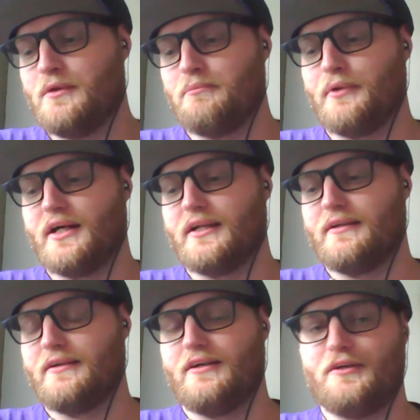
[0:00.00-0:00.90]

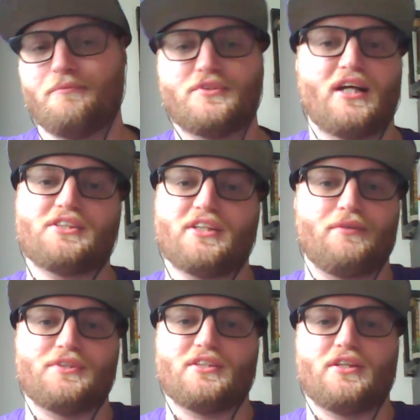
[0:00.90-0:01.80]
But Josh
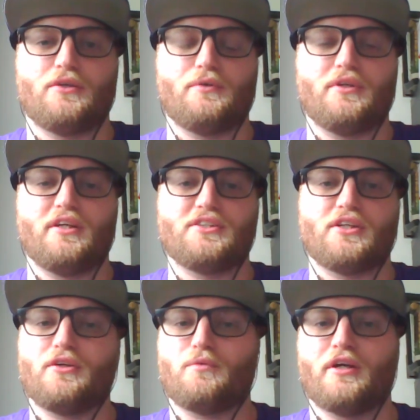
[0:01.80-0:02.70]
Jacobs is a
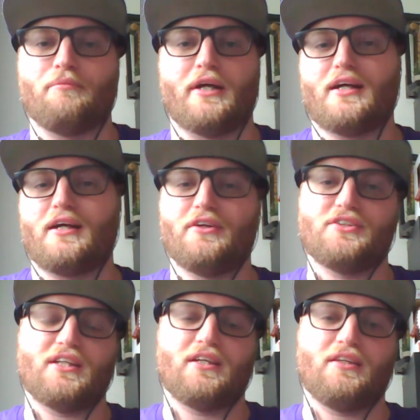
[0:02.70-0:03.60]
good running back. I
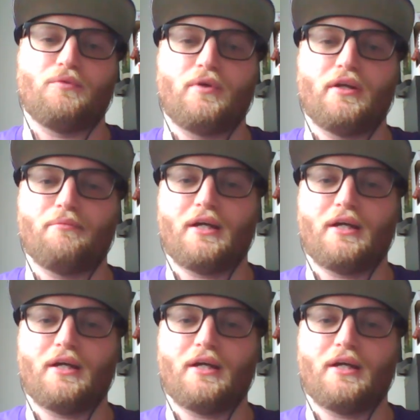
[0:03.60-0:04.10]
understand the running back